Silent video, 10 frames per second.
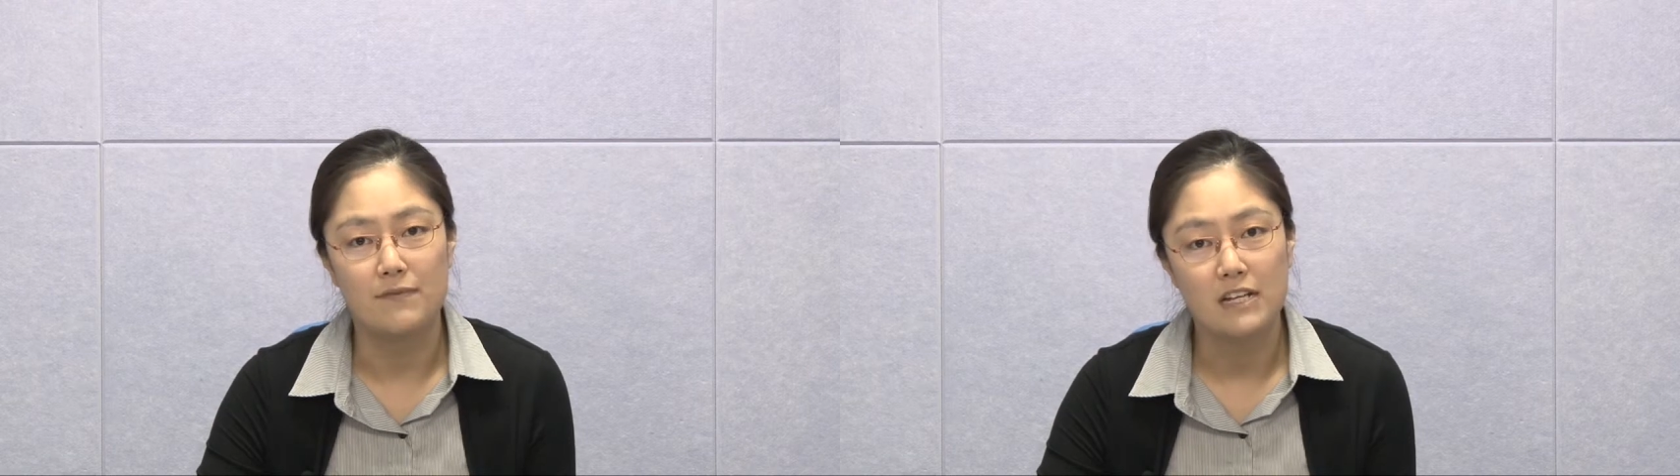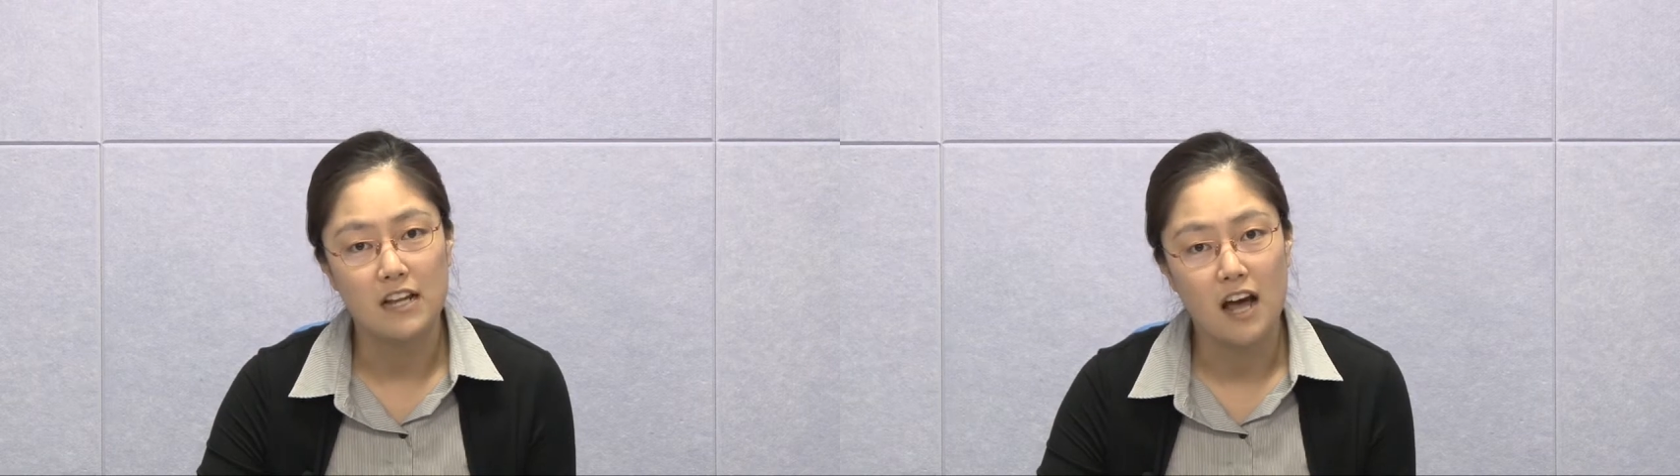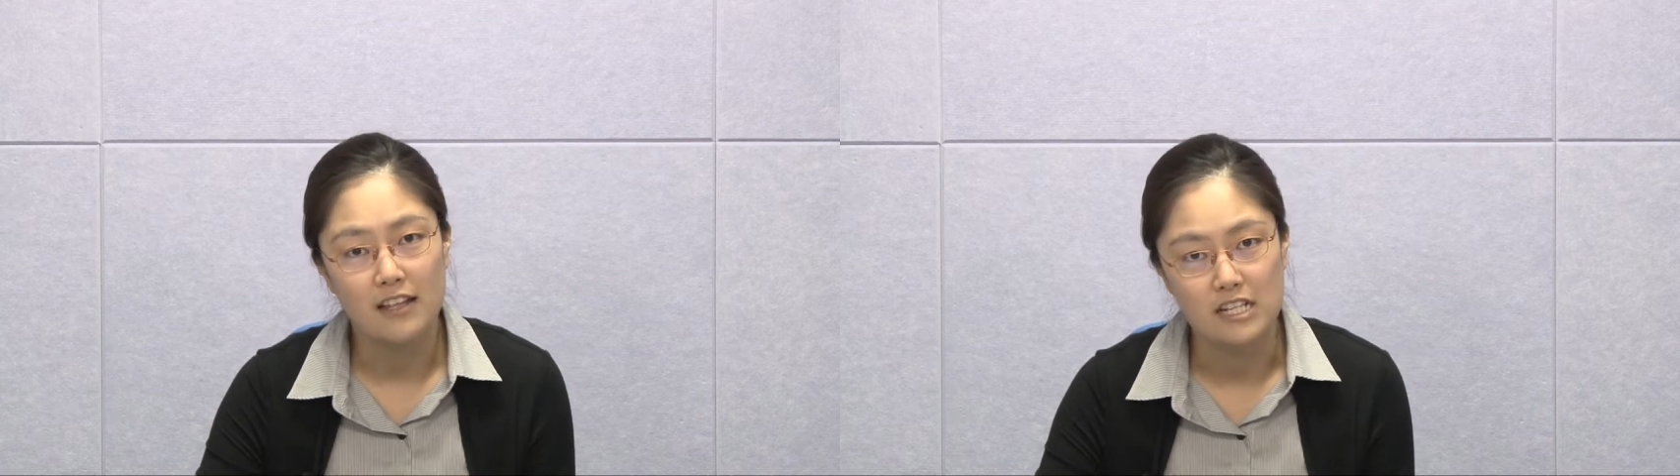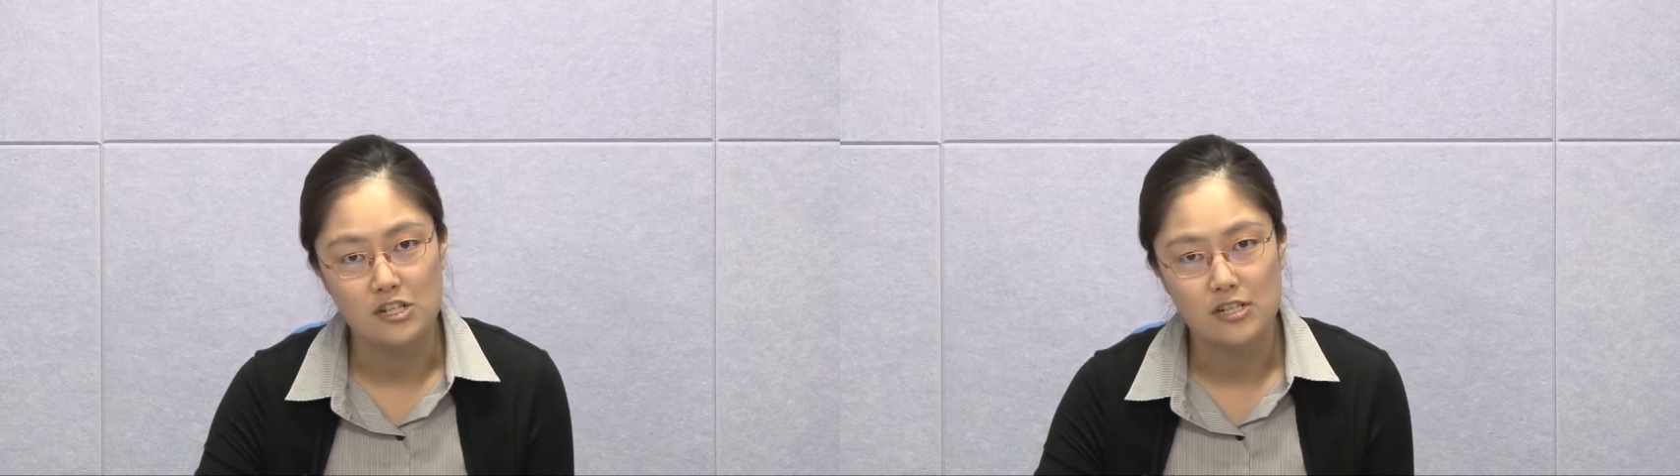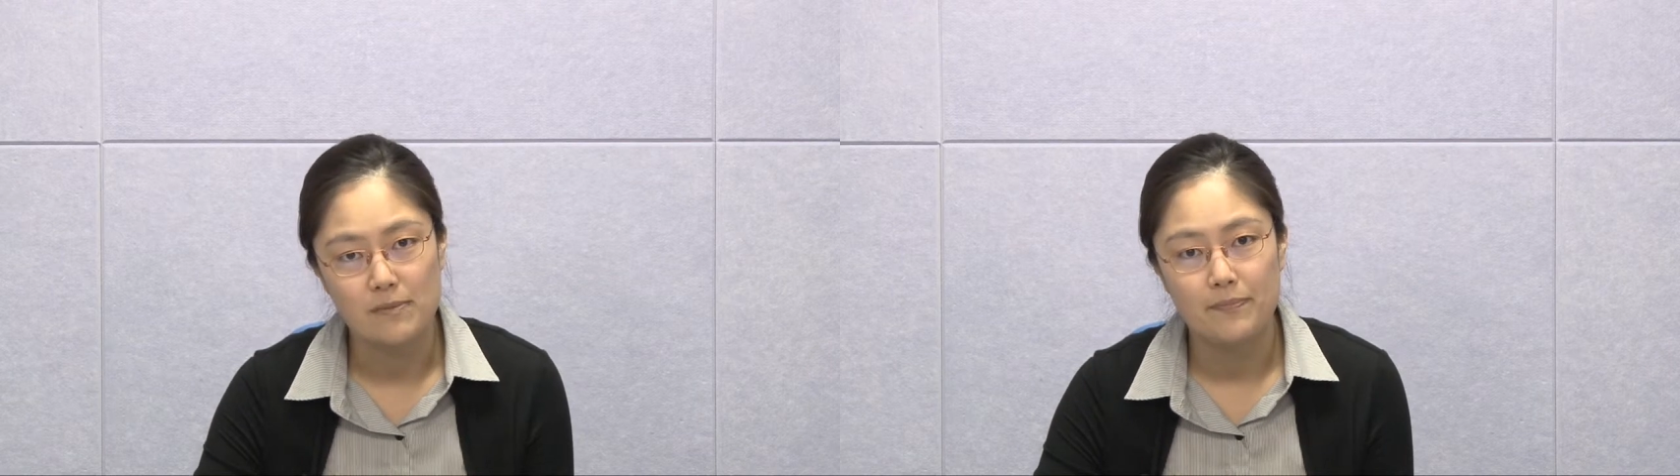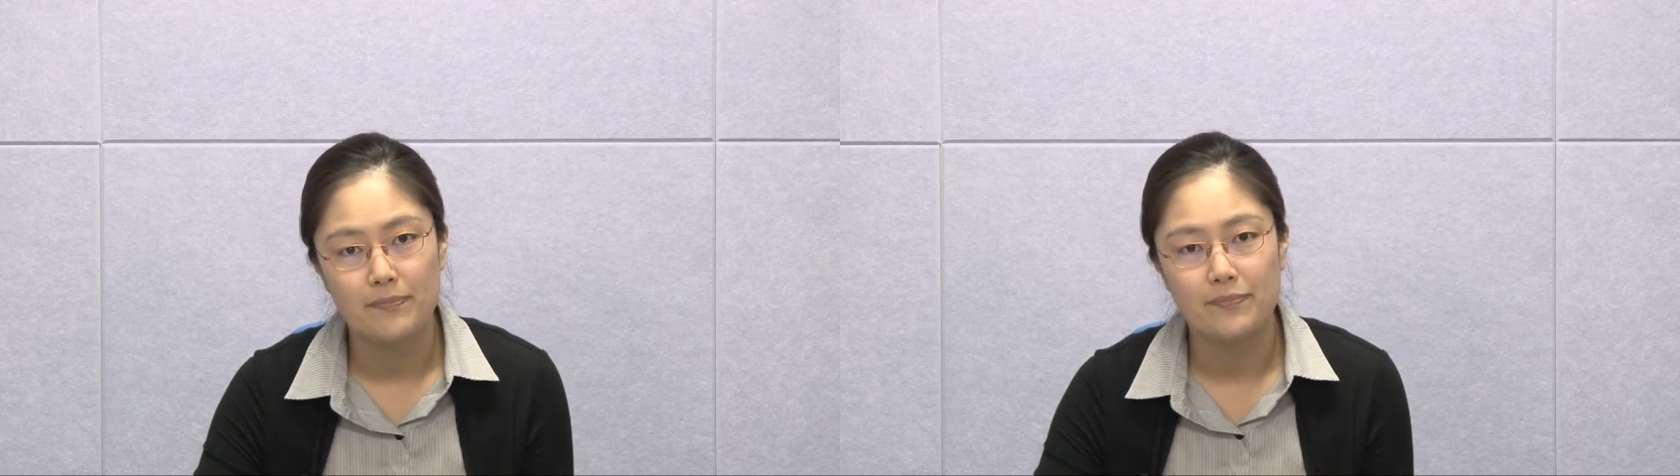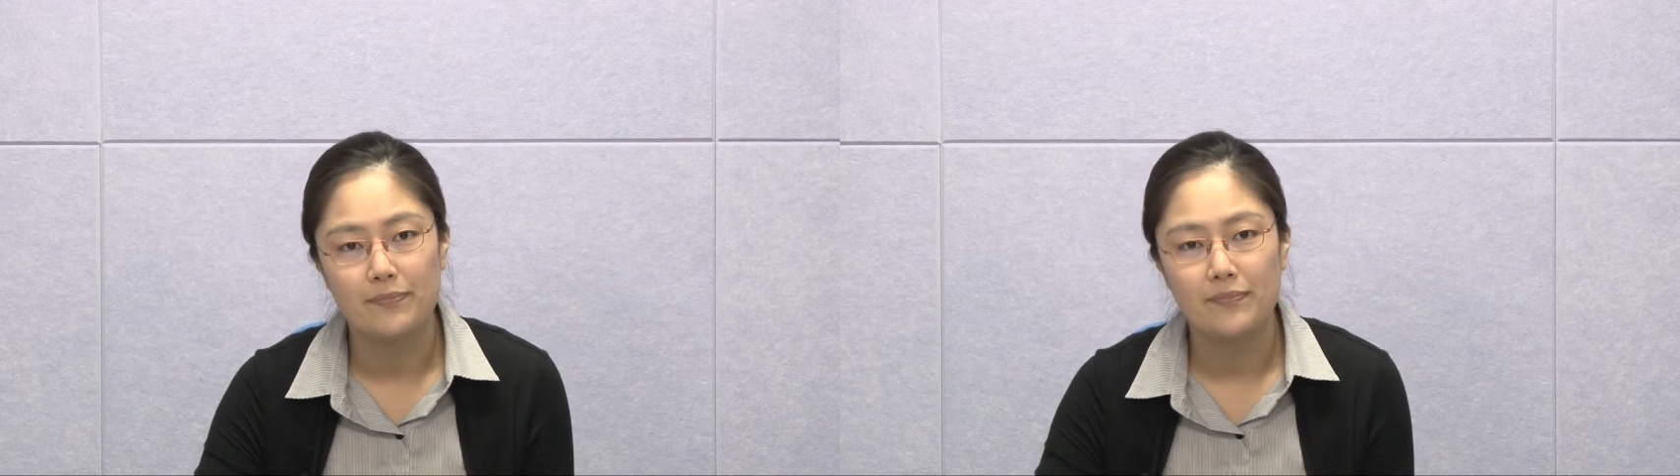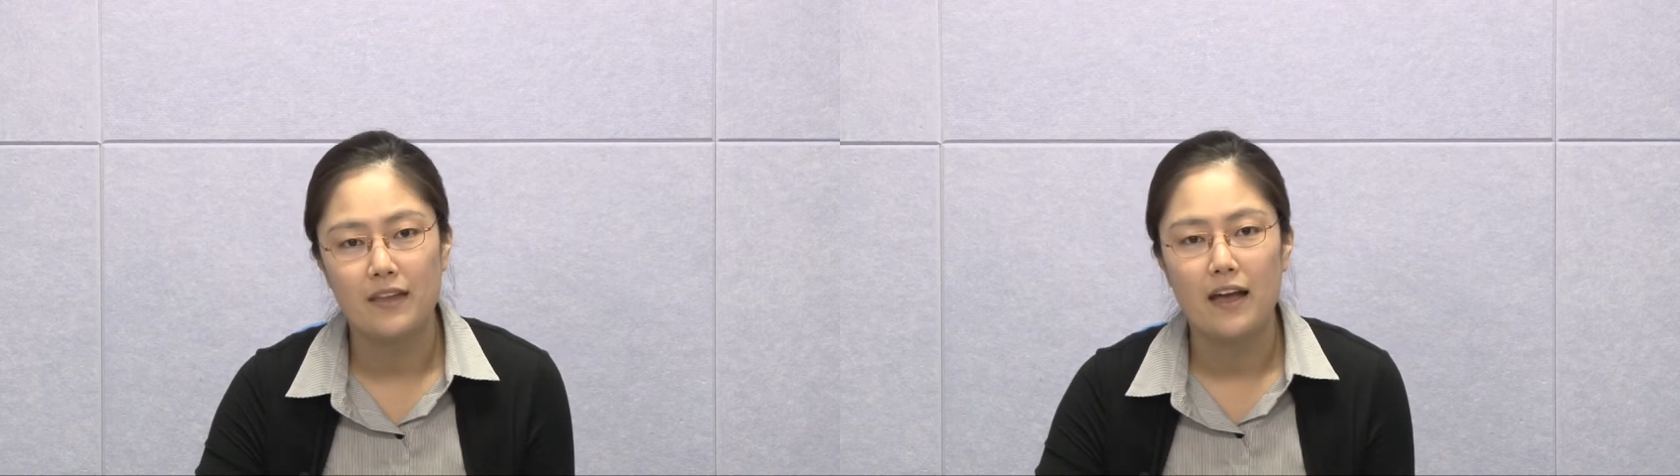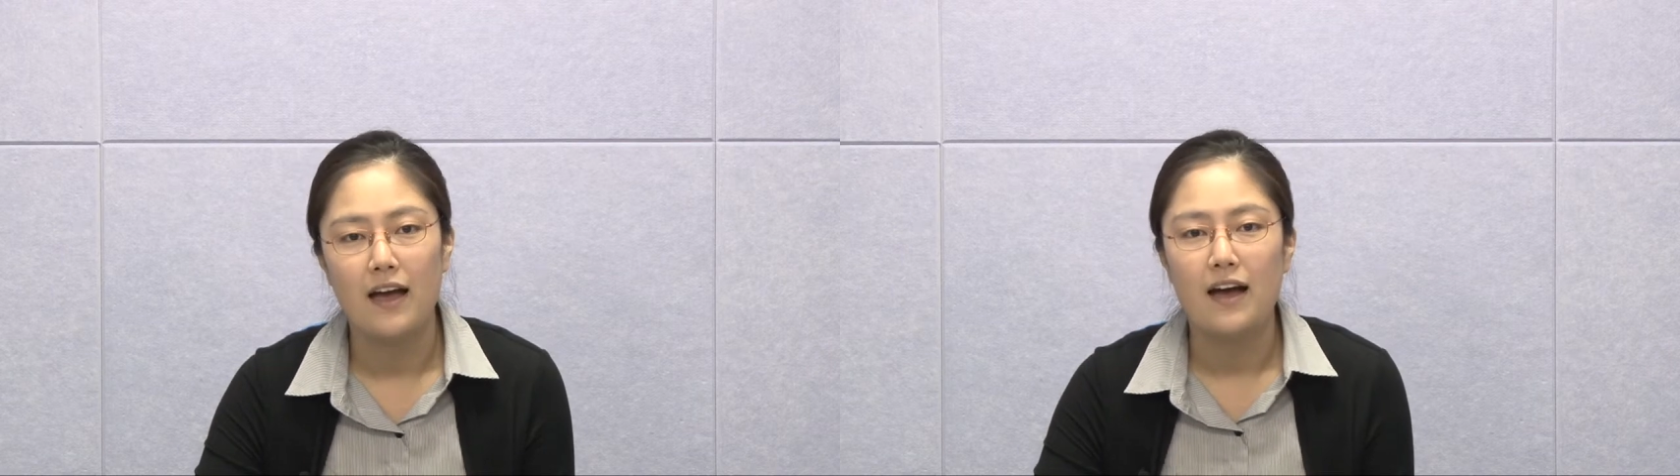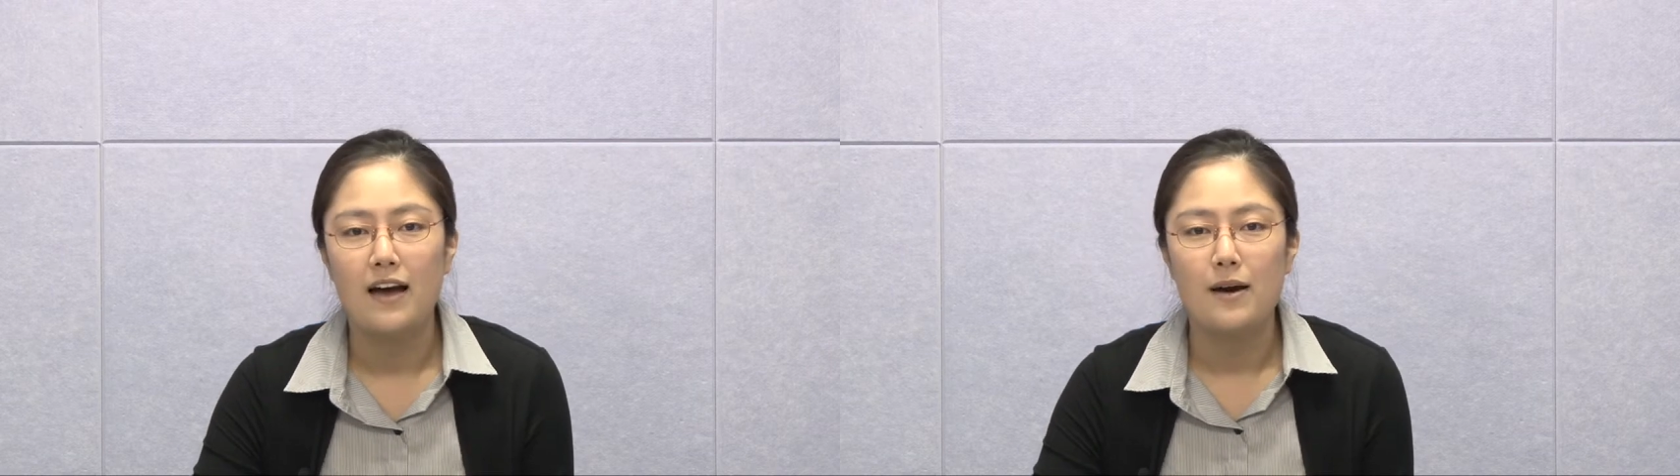knowledge.
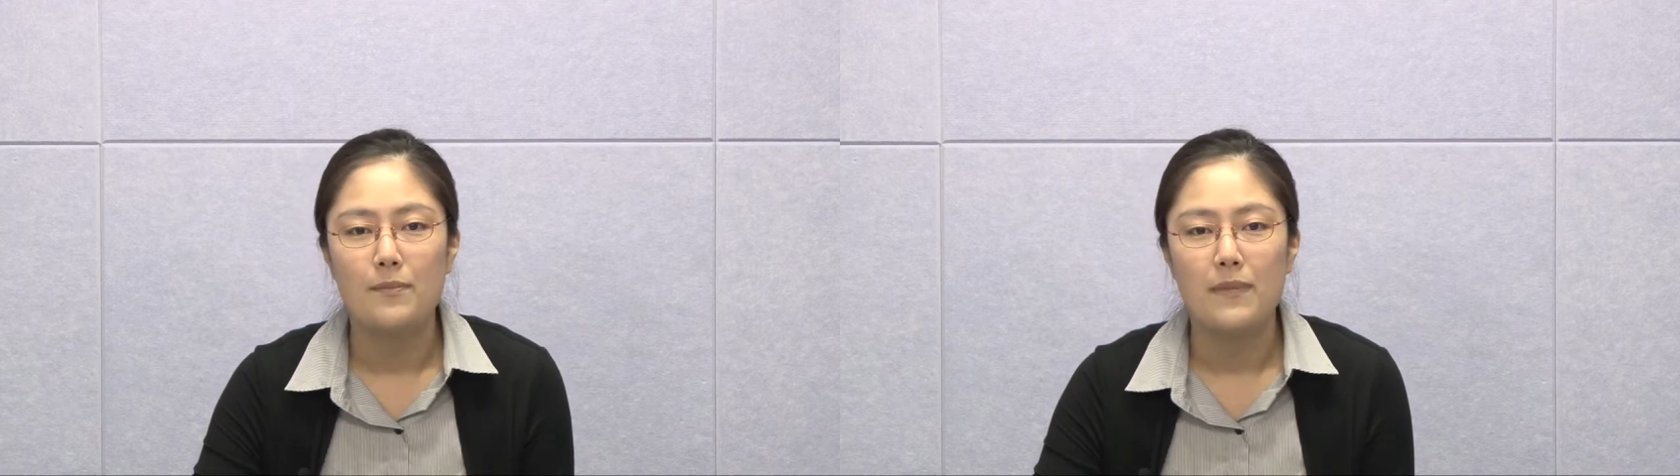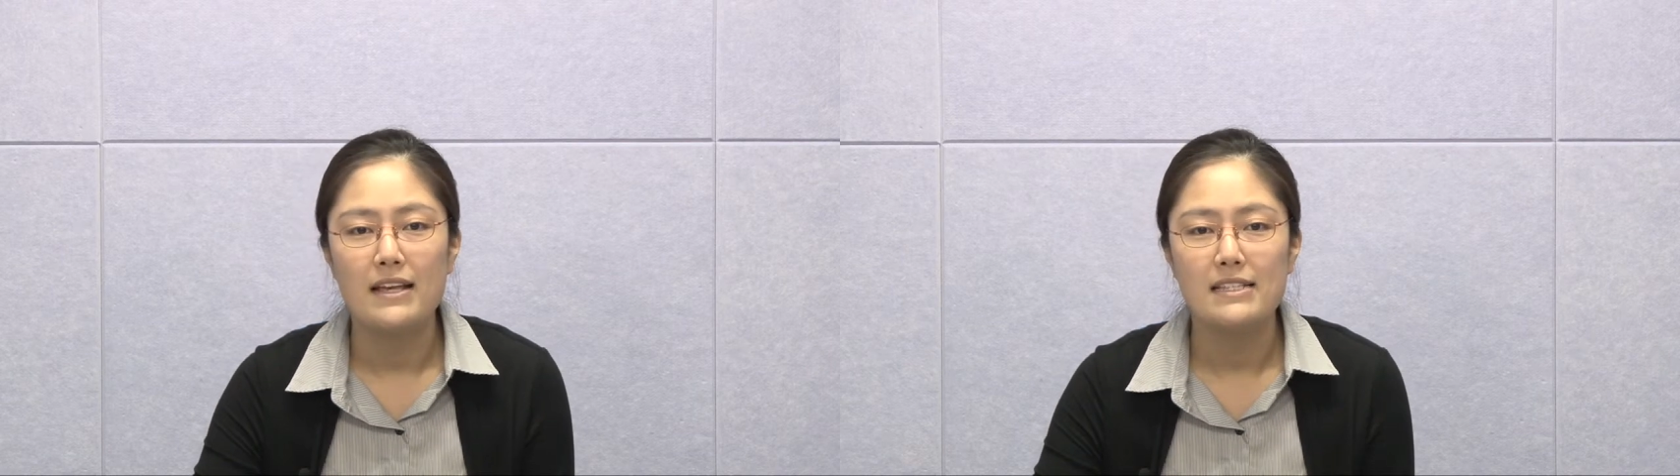Based